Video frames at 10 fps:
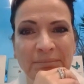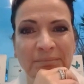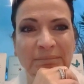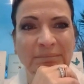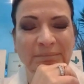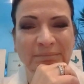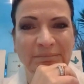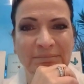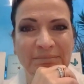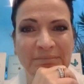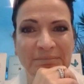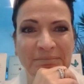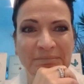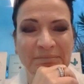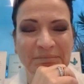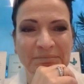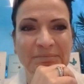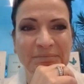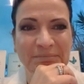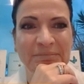
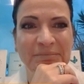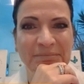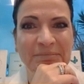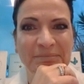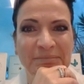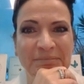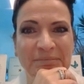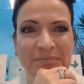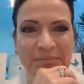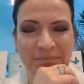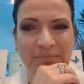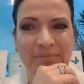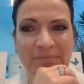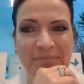This person isn't speaking.